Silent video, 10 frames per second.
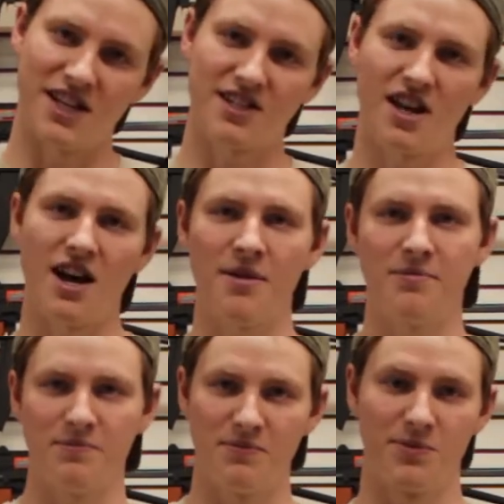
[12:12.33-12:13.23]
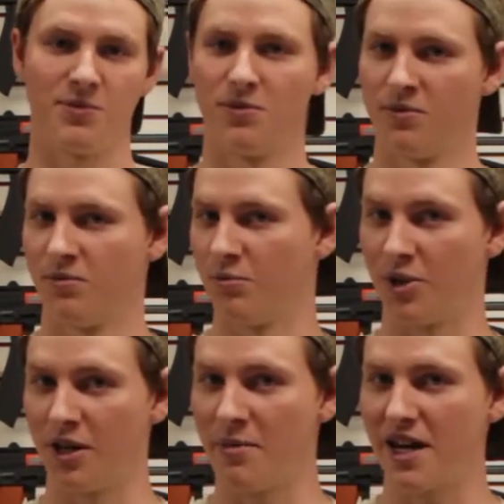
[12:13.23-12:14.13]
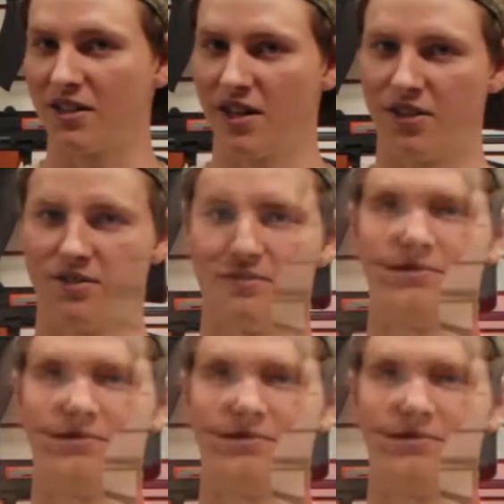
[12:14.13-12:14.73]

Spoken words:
That's putting it back together.